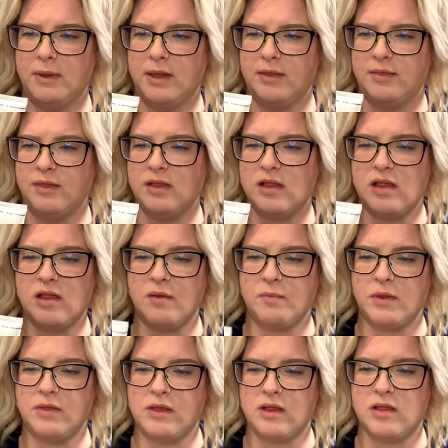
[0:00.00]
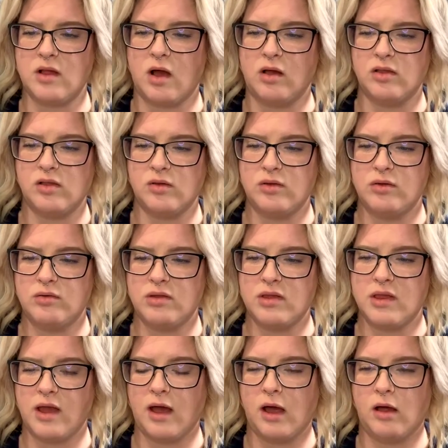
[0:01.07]
this is something that's also used
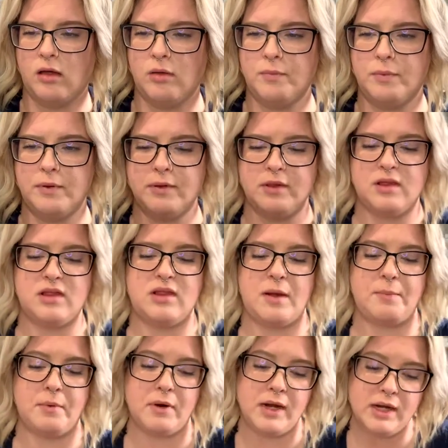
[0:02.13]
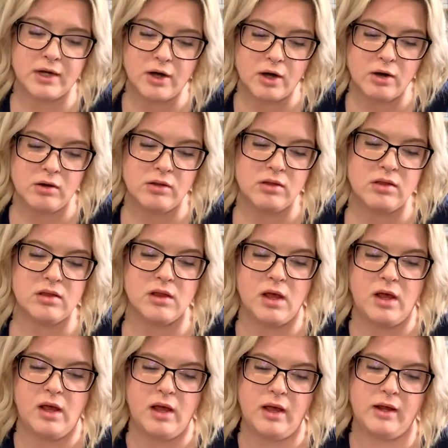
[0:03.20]
to help separate curls
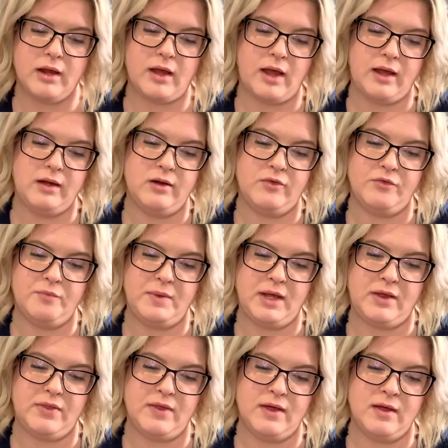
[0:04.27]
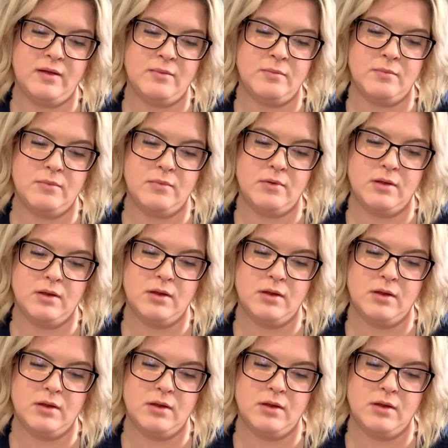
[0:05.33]
and kind of make them